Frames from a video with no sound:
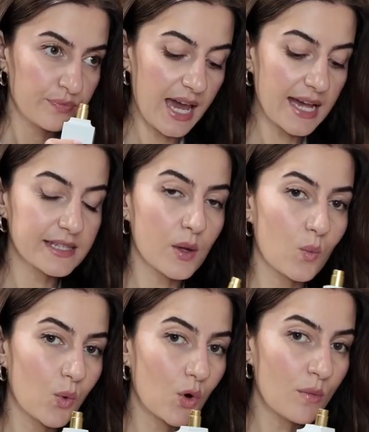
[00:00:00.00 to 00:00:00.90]
It has a
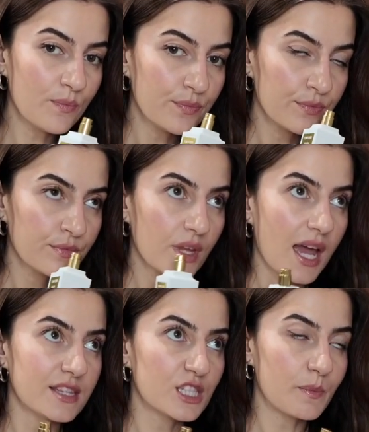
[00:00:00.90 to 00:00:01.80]
warm
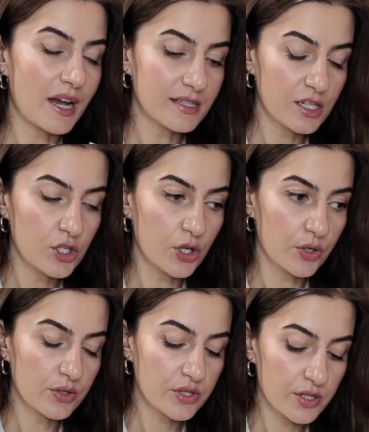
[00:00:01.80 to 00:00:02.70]
and spicy
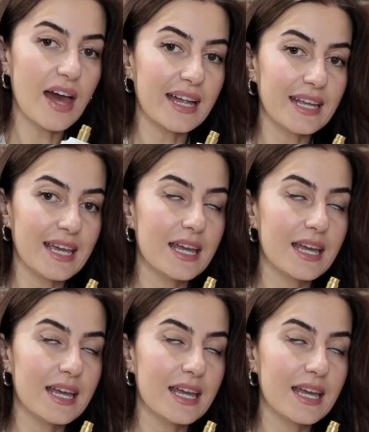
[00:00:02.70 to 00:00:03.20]
note that